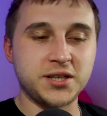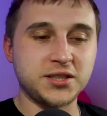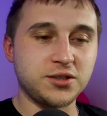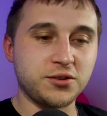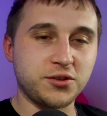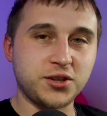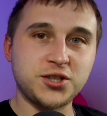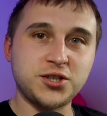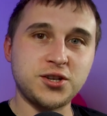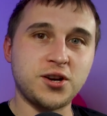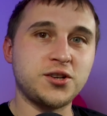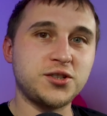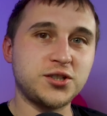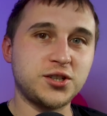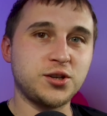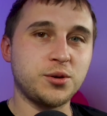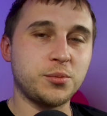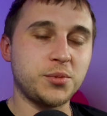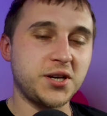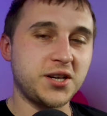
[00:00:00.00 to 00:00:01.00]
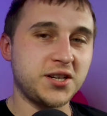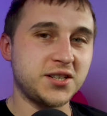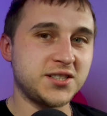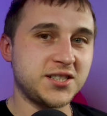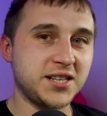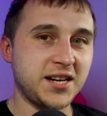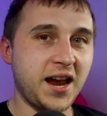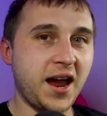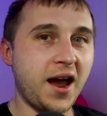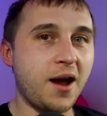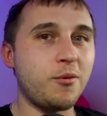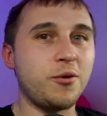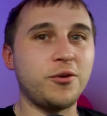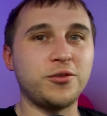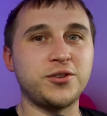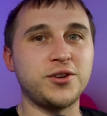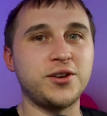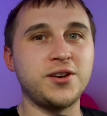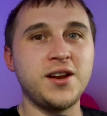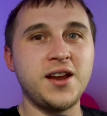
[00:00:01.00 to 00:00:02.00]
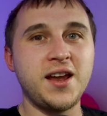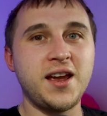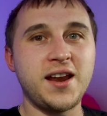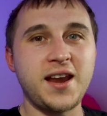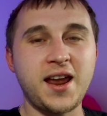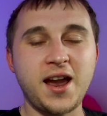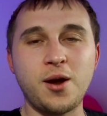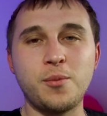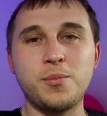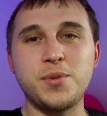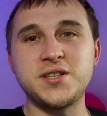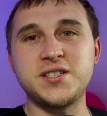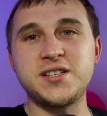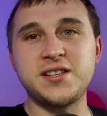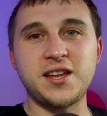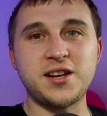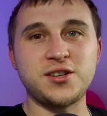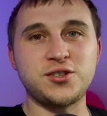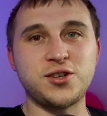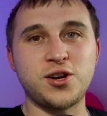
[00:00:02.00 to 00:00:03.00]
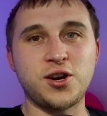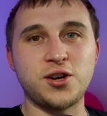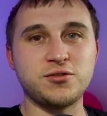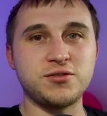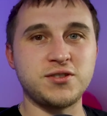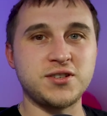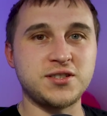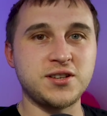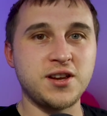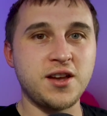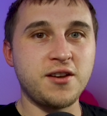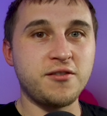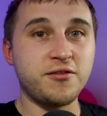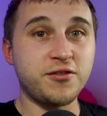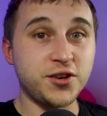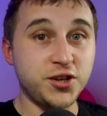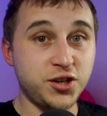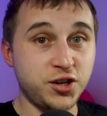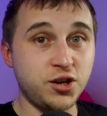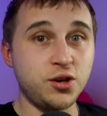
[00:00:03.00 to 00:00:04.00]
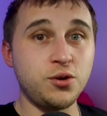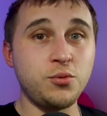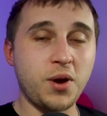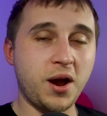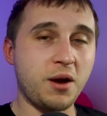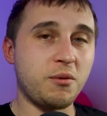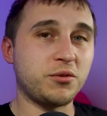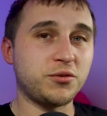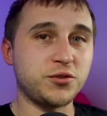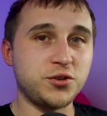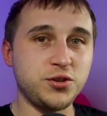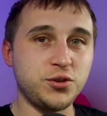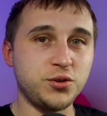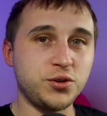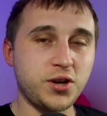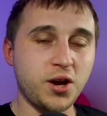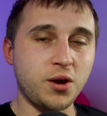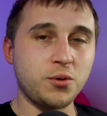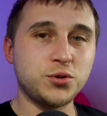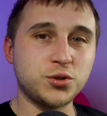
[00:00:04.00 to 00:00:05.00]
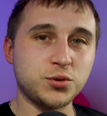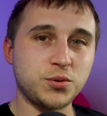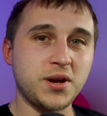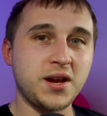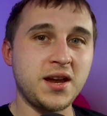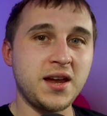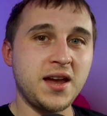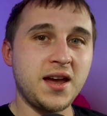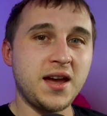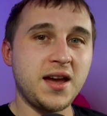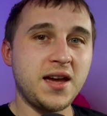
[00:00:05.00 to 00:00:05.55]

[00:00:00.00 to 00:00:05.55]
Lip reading: so the charging company can see how often and how busy that charger is for you, how often you go to it.